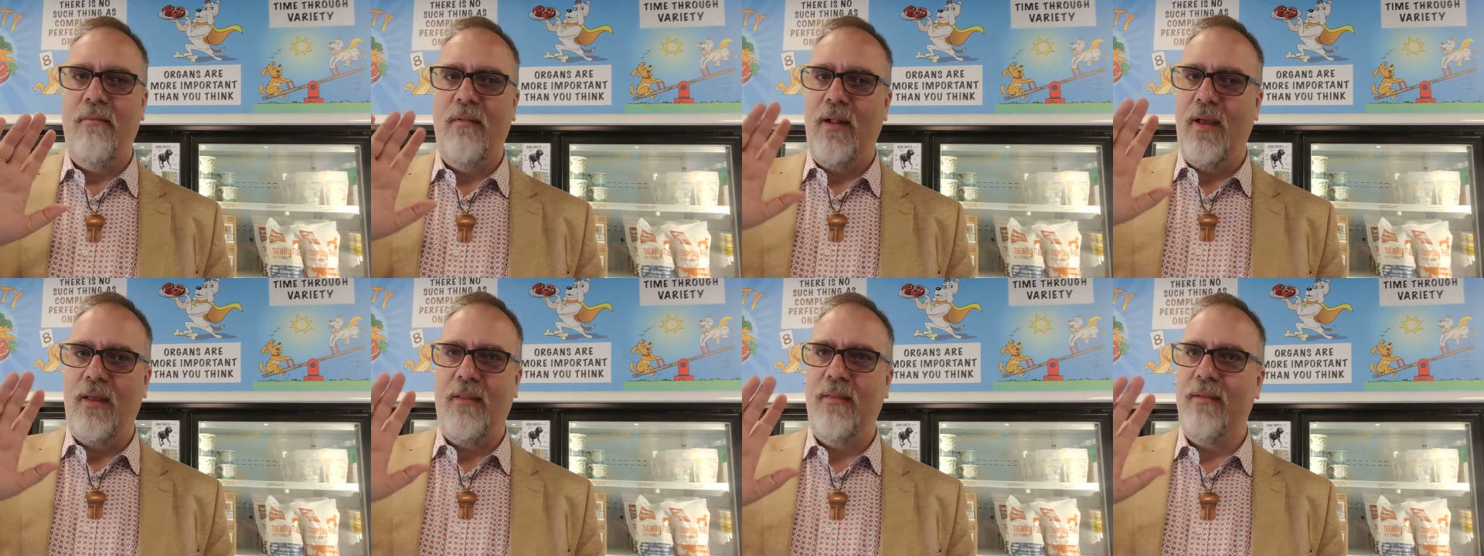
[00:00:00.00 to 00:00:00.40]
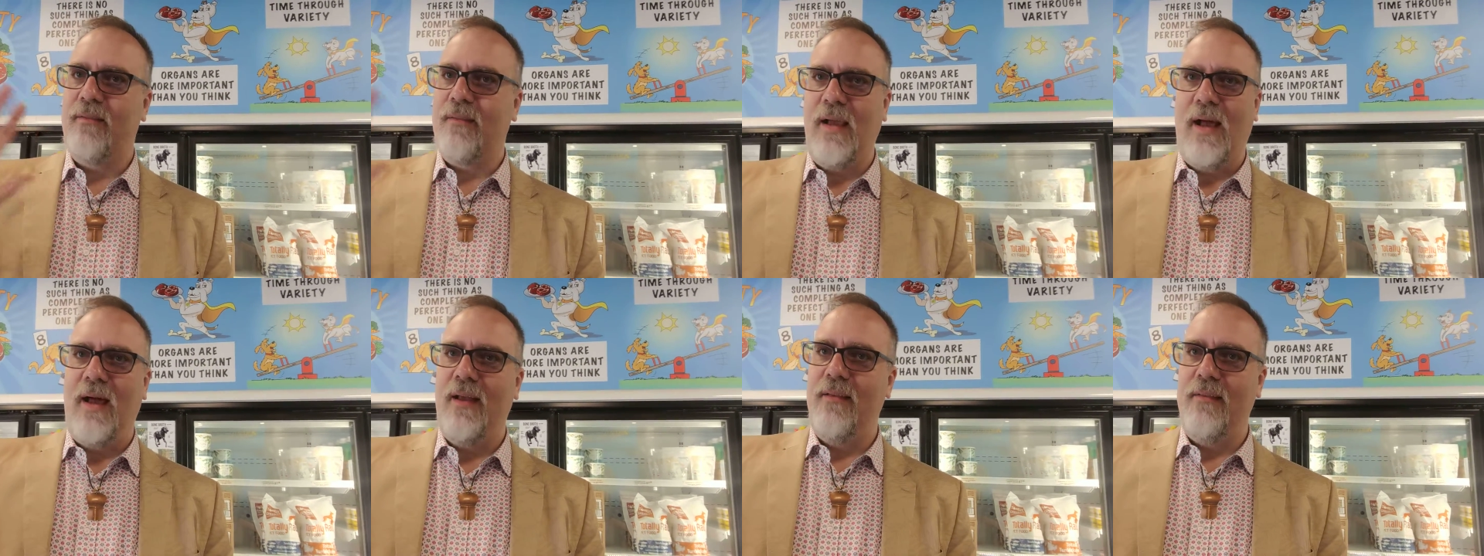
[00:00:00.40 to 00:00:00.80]
like, this
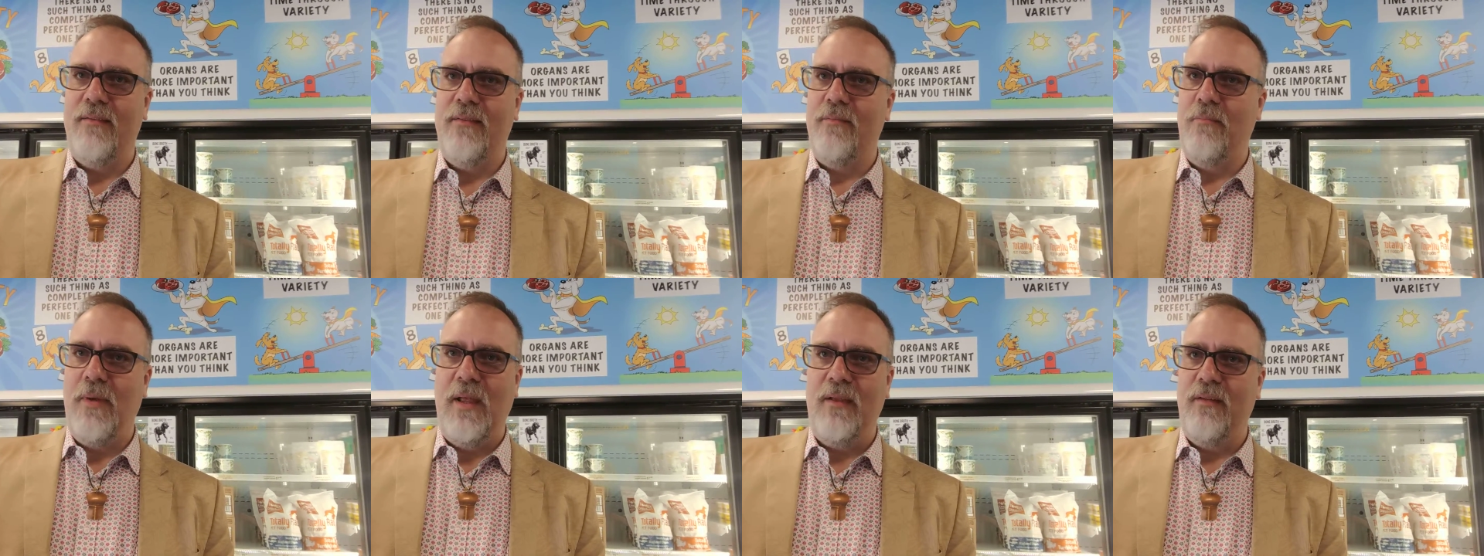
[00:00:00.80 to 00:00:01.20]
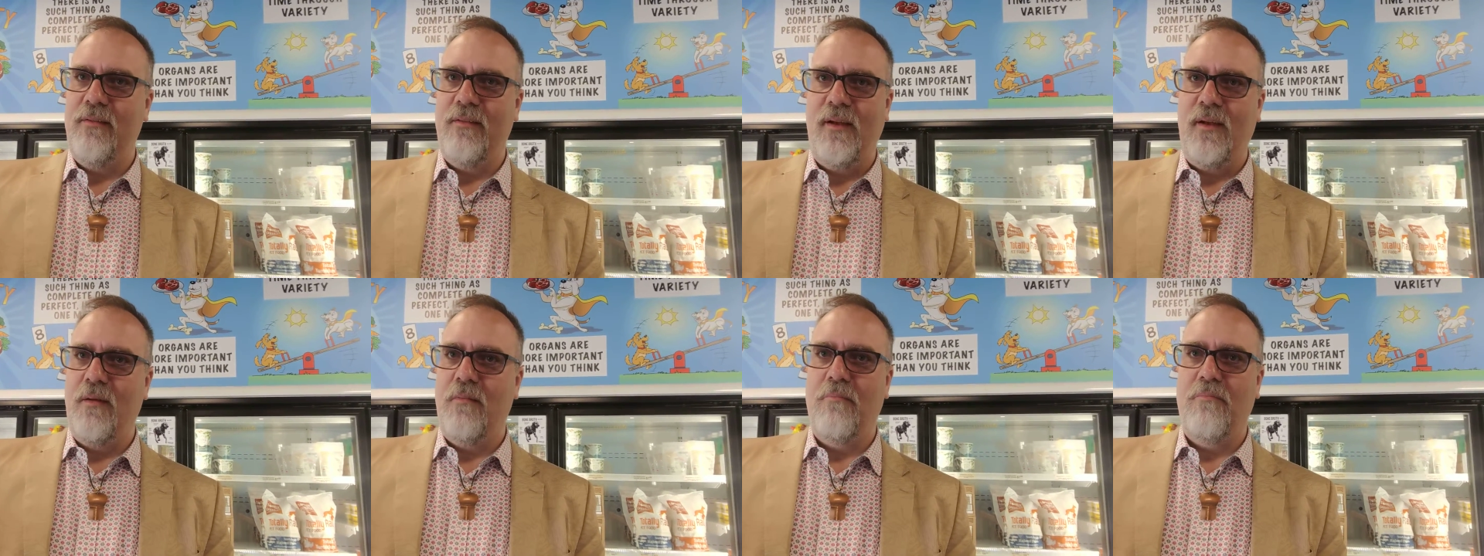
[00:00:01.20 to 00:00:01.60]
guy is
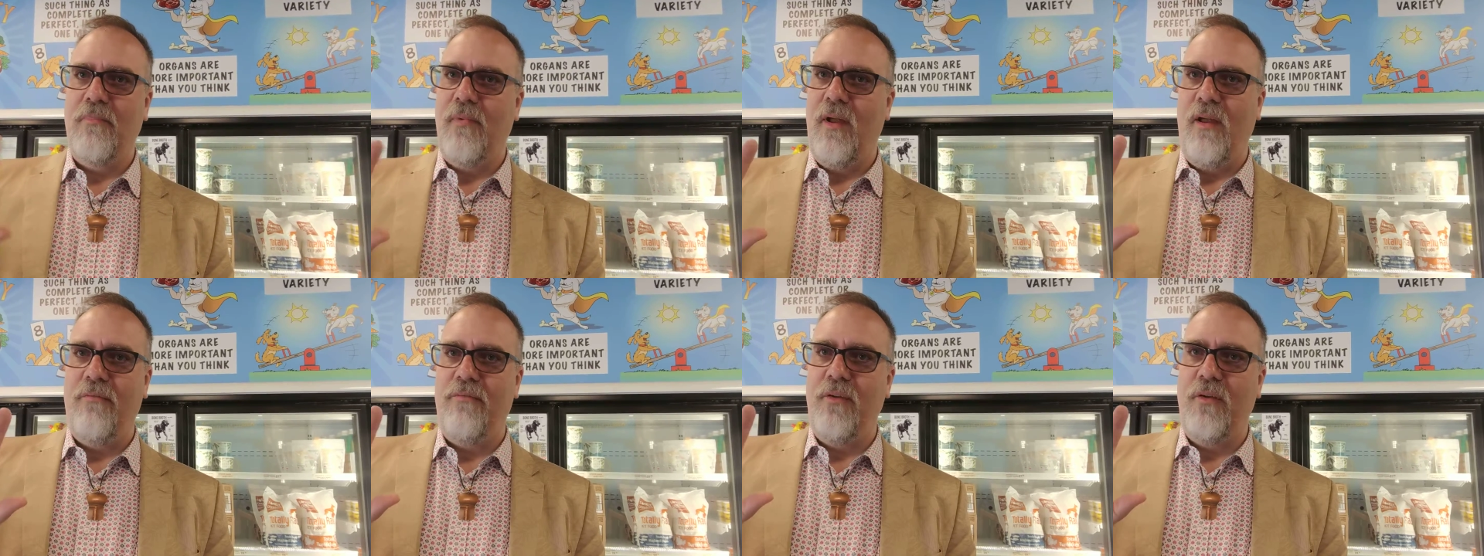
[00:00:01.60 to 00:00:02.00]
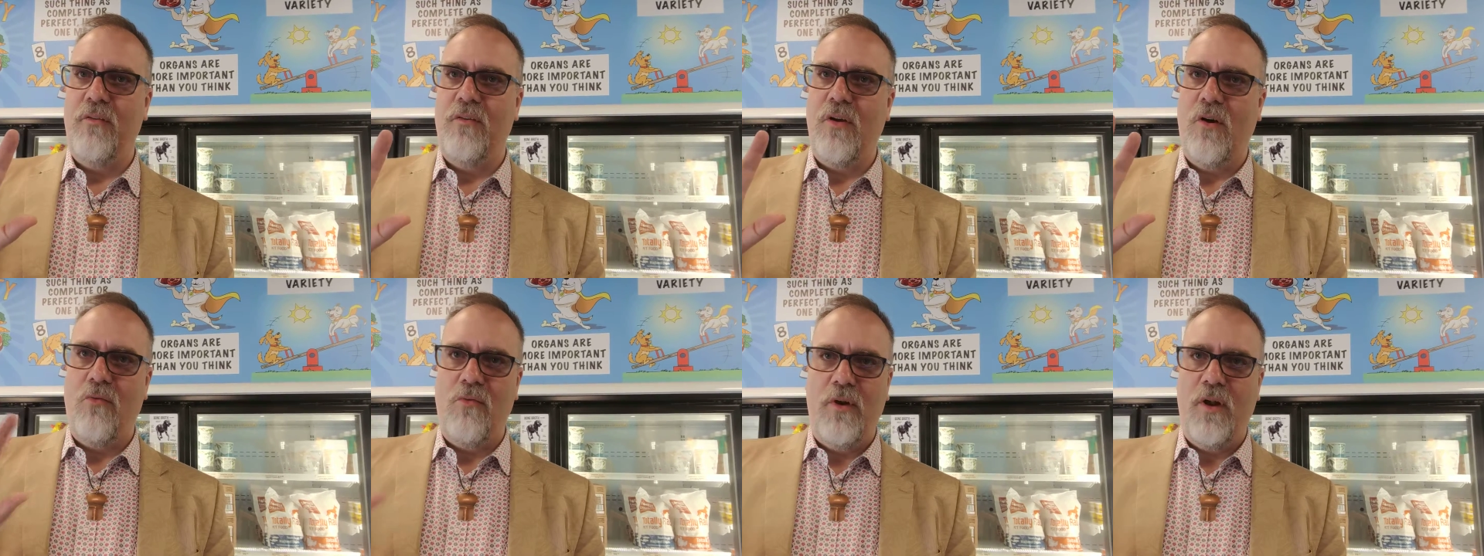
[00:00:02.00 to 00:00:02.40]
amazing. If you
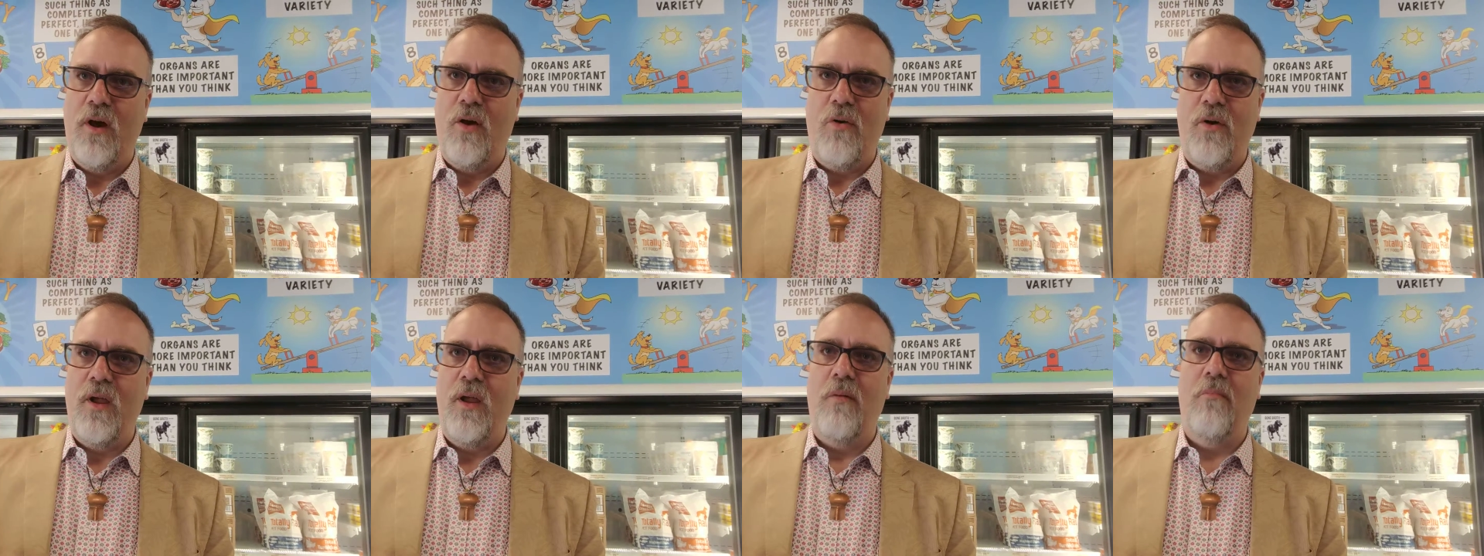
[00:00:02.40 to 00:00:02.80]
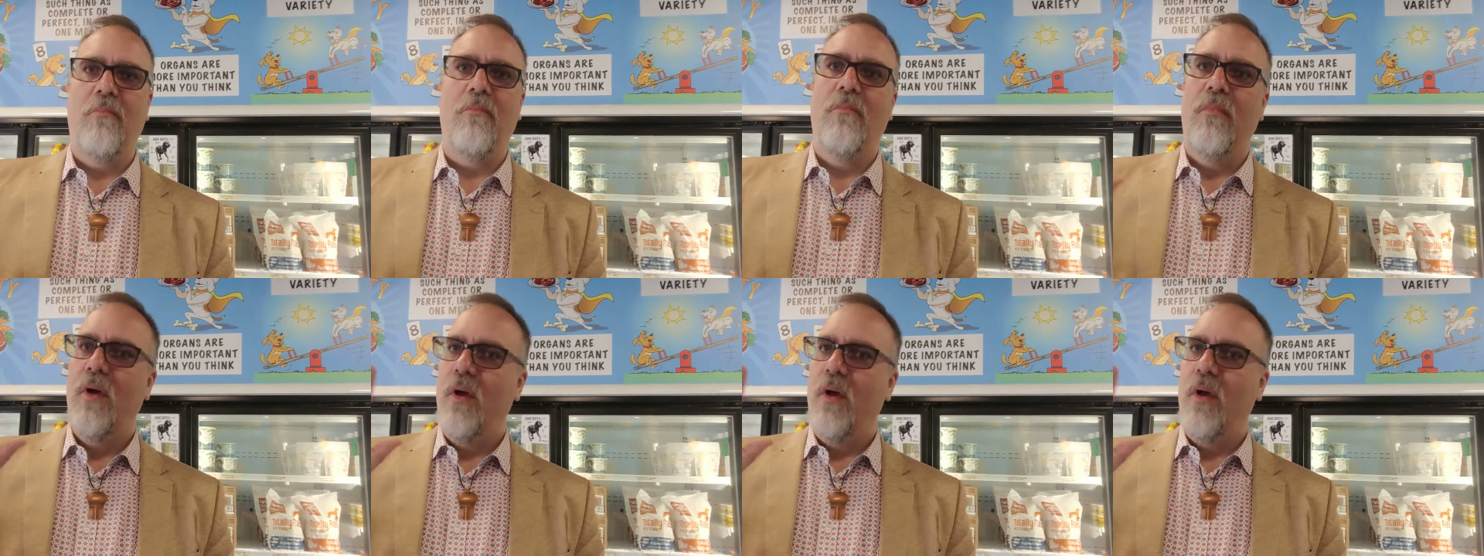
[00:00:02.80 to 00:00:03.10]
don't know him,